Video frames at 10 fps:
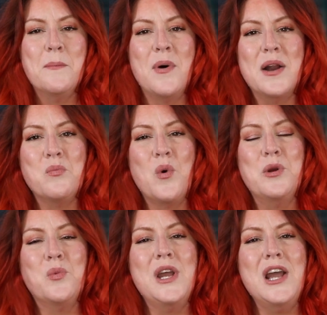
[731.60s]
But
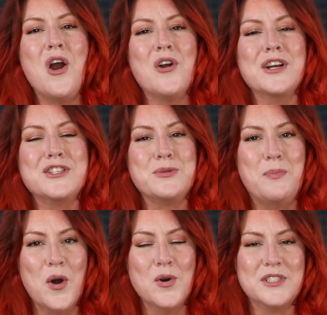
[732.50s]
when we are
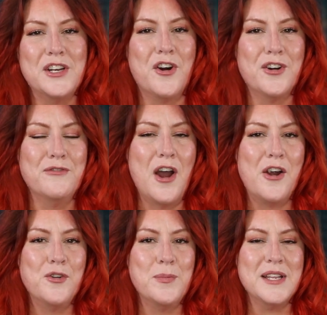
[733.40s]
exposed in our
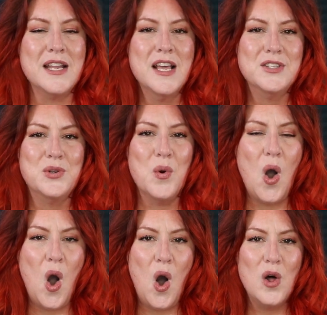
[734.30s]
environment to
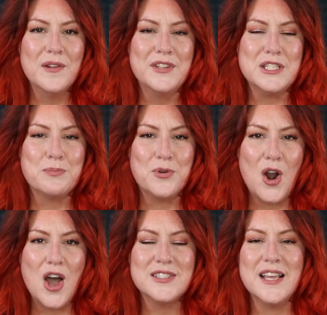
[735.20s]
all of these
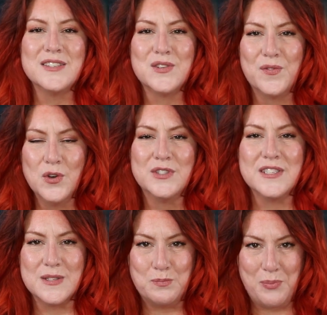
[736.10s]
processed foods,
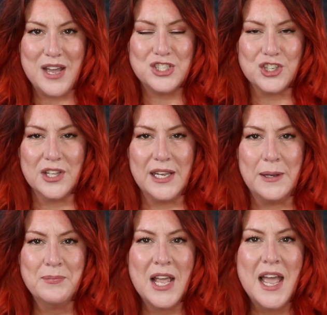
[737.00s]

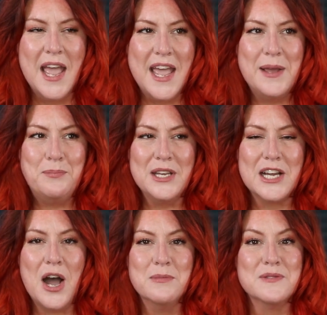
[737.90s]
especially, it
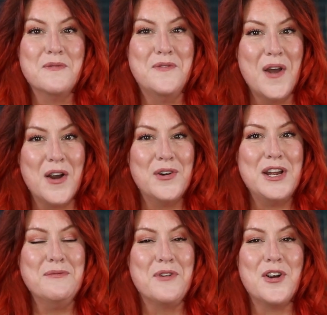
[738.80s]
becomes
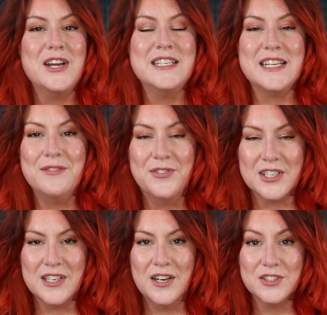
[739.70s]
very, very
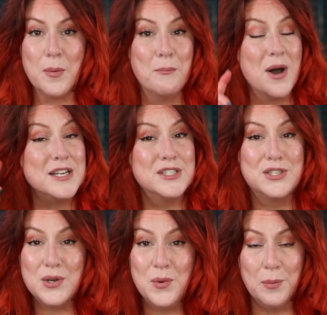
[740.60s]
difficult but
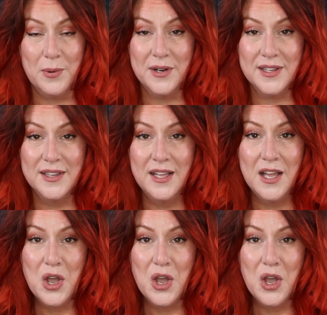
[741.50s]
doable